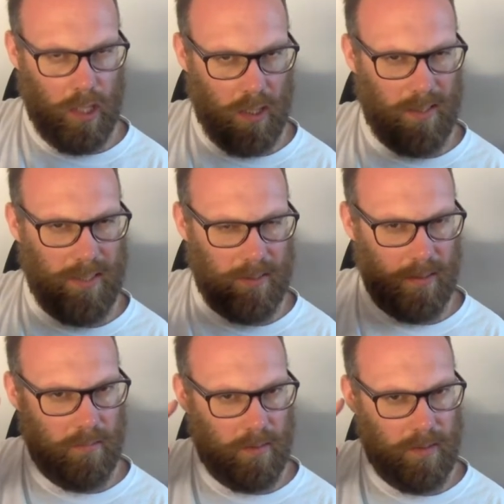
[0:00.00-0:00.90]
can just
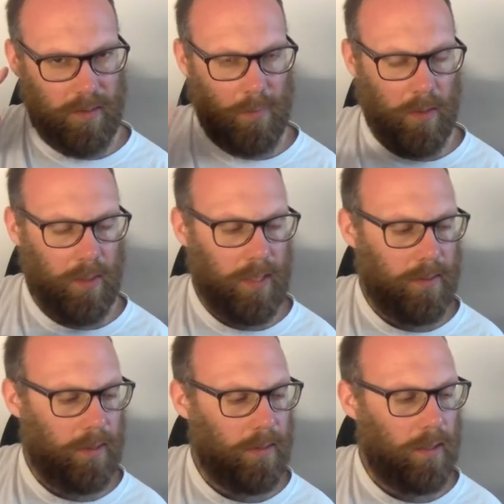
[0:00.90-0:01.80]
listen. This is a bit of a
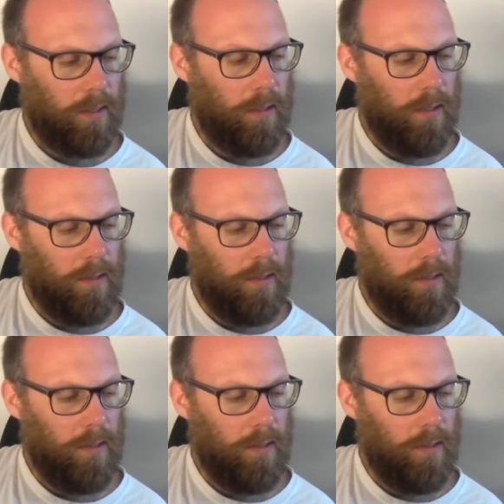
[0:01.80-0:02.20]
listening thing.